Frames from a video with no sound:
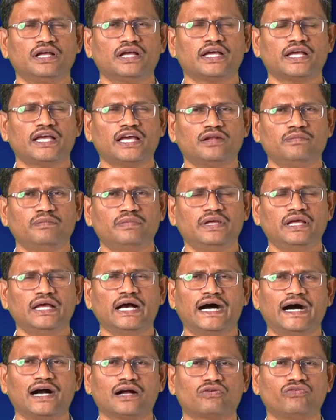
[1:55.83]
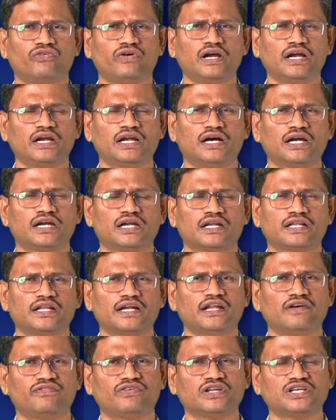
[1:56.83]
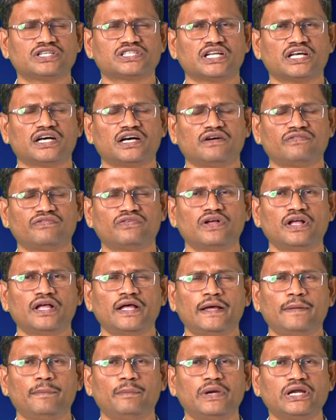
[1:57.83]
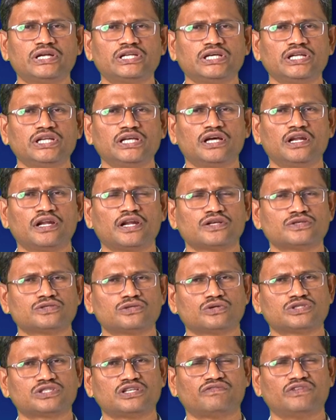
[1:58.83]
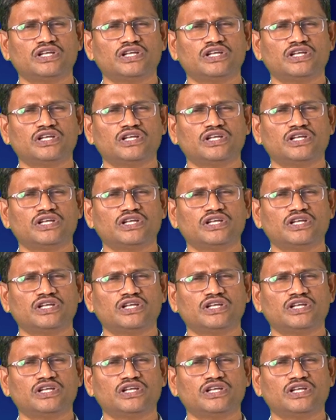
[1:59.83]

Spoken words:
can be acquired under the definition of material resource of